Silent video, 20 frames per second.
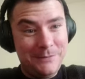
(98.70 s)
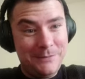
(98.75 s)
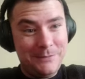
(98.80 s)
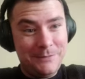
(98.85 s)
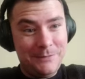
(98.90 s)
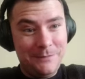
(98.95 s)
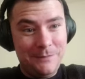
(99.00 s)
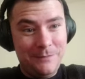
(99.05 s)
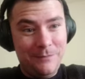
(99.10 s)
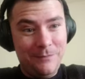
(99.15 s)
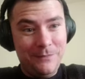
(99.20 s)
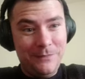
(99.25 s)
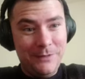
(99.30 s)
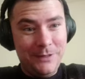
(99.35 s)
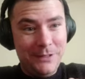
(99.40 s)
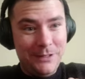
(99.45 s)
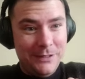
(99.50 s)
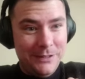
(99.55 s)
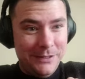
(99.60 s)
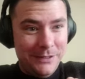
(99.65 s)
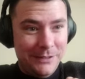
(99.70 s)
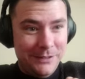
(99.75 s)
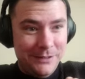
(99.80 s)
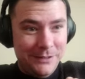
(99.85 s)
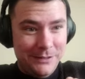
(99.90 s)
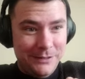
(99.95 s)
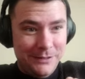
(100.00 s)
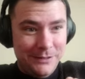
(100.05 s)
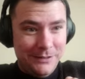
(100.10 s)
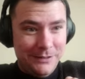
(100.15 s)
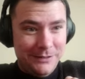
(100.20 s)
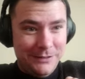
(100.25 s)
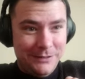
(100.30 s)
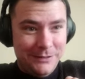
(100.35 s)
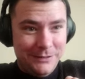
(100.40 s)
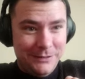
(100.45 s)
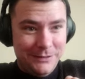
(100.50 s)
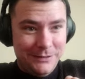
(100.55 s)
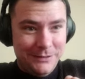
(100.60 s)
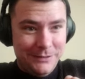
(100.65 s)

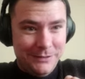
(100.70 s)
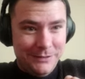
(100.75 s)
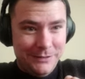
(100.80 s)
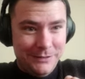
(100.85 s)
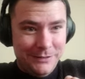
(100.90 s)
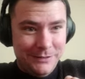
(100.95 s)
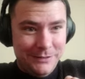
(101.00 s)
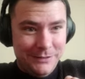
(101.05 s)
Nothing is said.